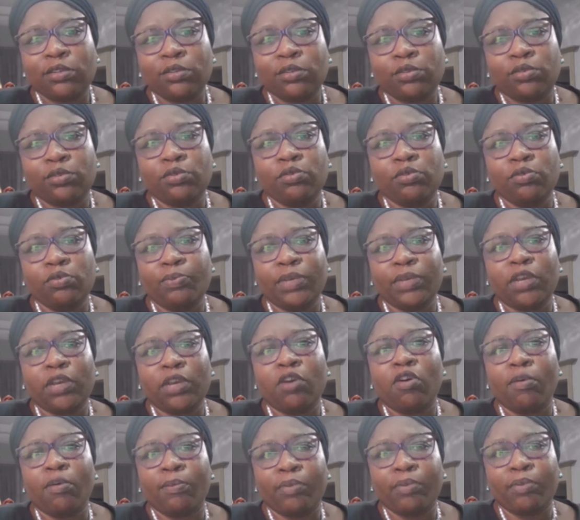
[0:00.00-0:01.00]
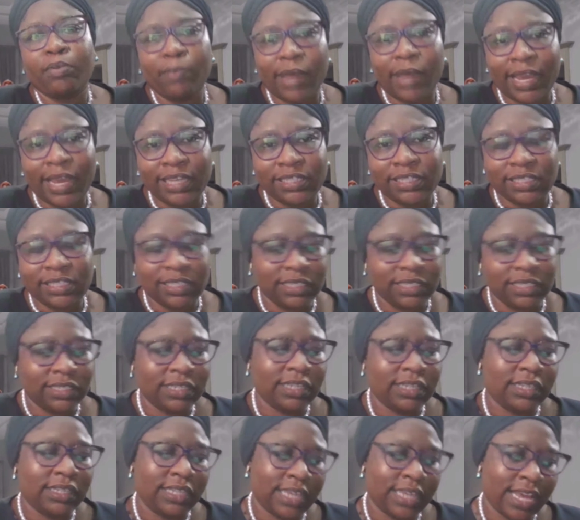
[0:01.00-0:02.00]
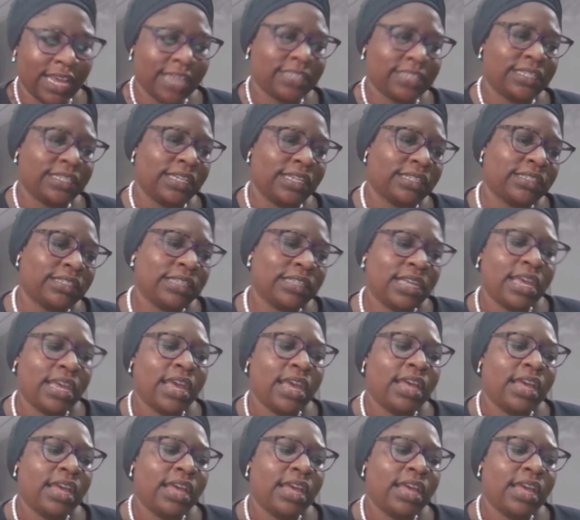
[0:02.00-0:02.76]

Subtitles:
to be compromising the asset.